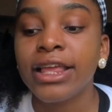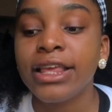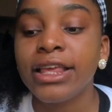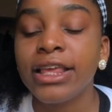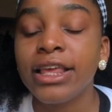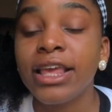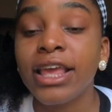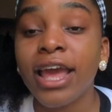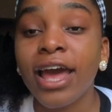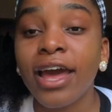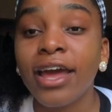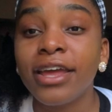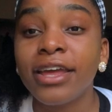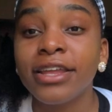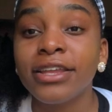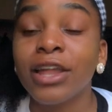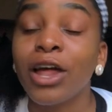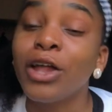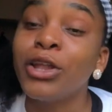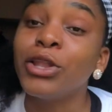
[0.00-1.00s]
yeah
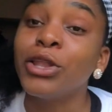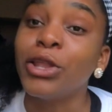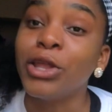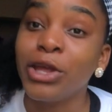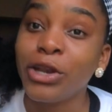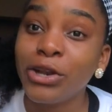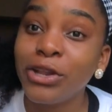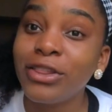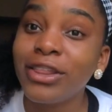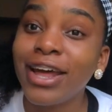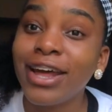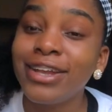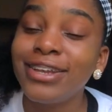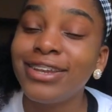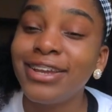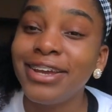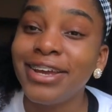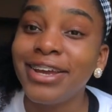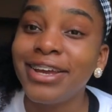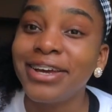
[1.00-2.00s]
and later
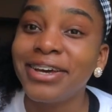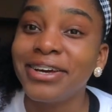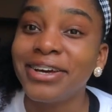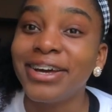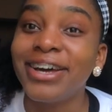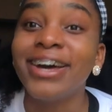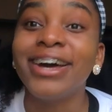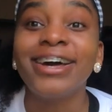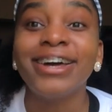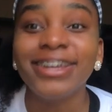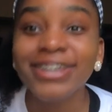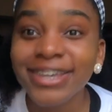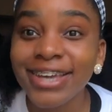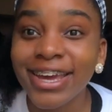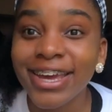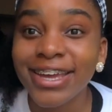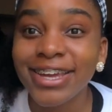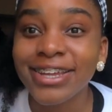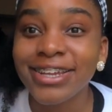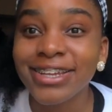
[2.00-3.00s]
that day
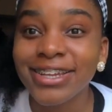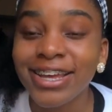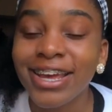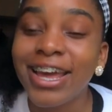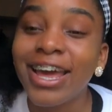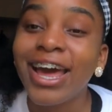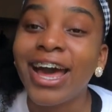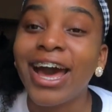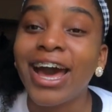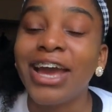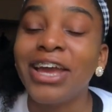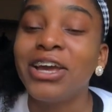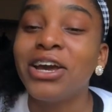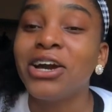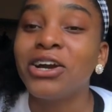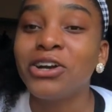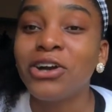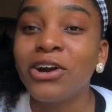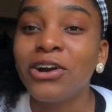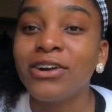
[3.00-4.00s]
again i
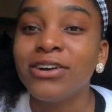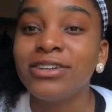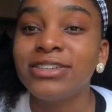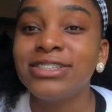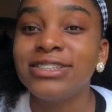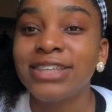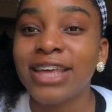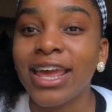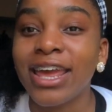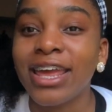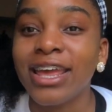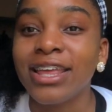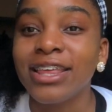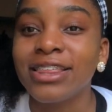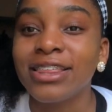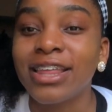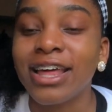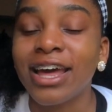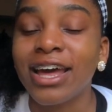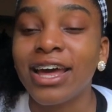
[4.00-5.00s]
got called
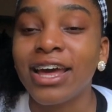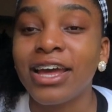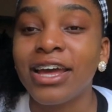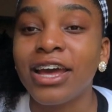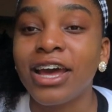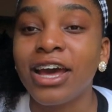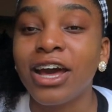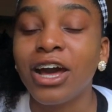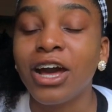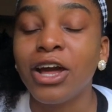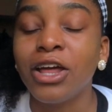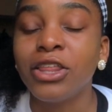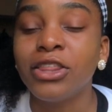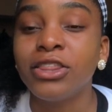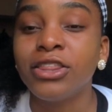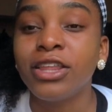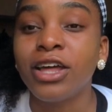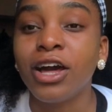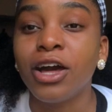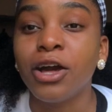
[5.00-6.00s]
saying that
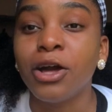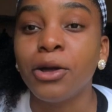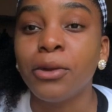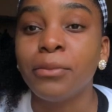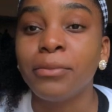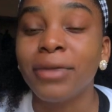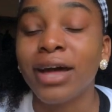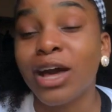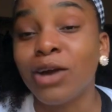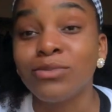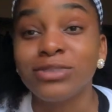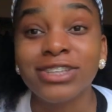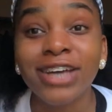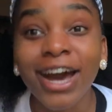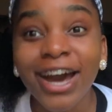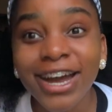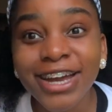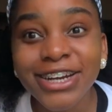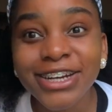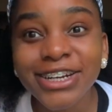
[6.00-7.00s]
um, i was
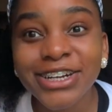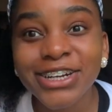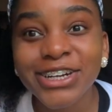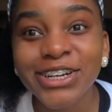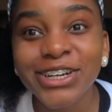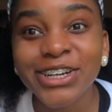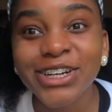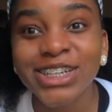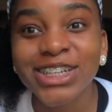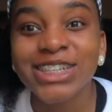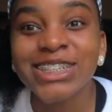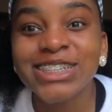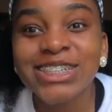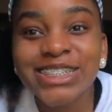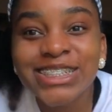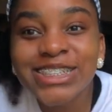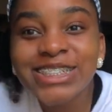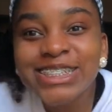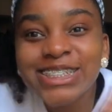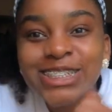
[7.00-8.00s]
hired
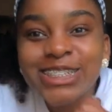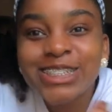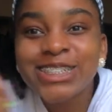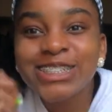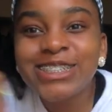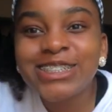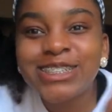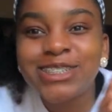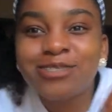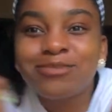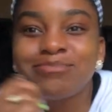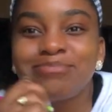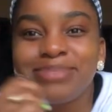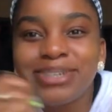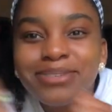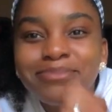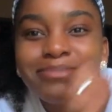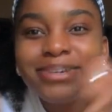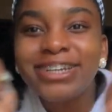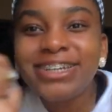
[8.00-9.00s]
oh
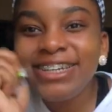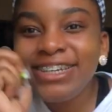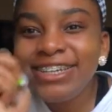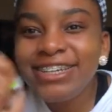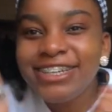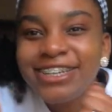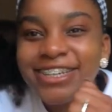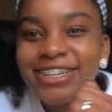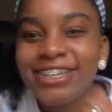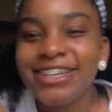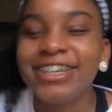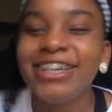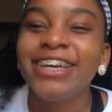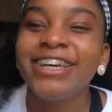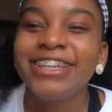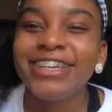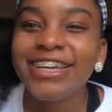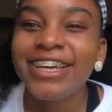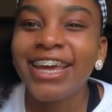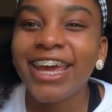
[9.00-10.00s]
big money
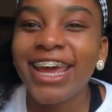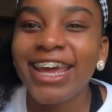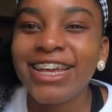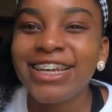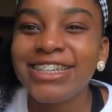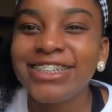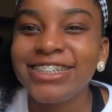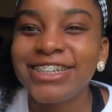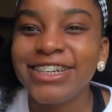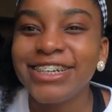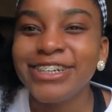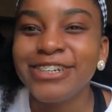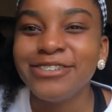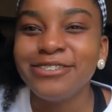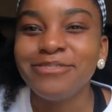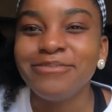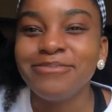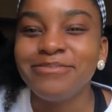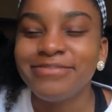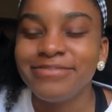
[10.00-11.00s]
and
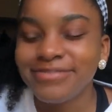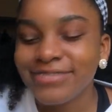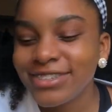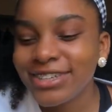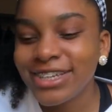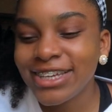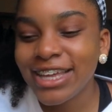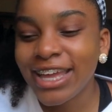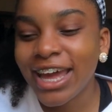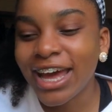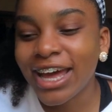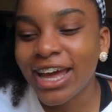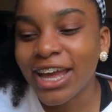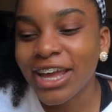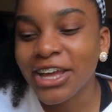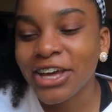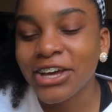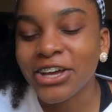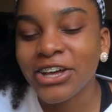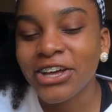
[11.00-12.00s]
um, yeah i
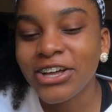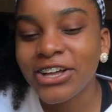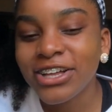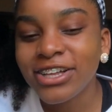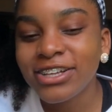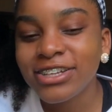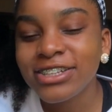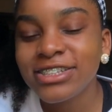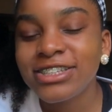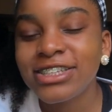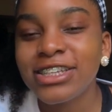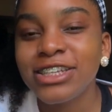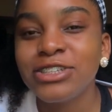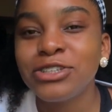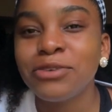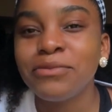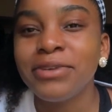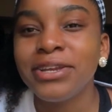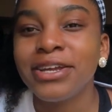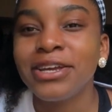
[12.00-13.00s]
got called and they
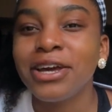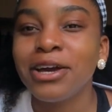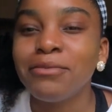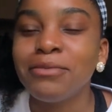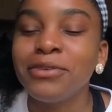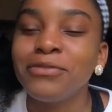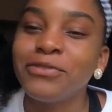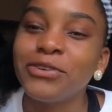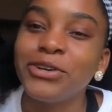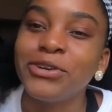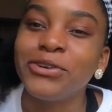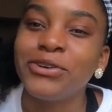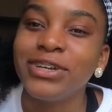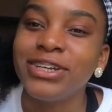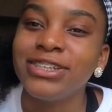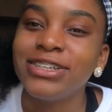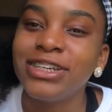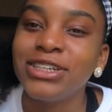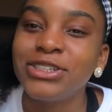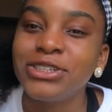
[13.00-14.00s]
told me to come in for an
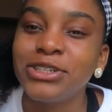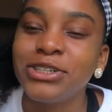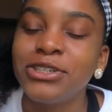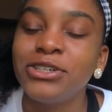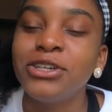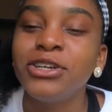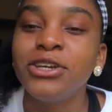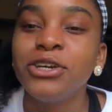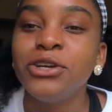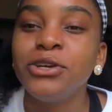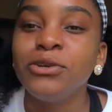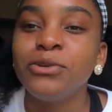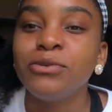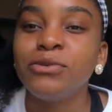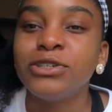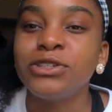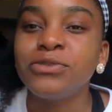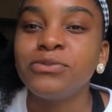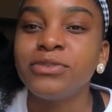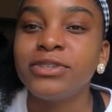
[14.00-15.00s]
orientation
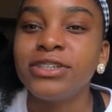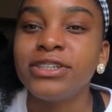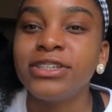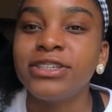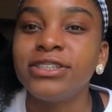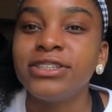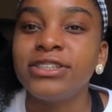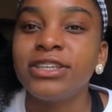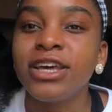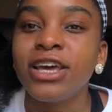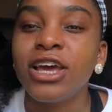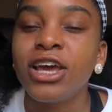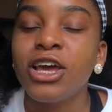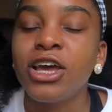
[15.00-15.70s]
which was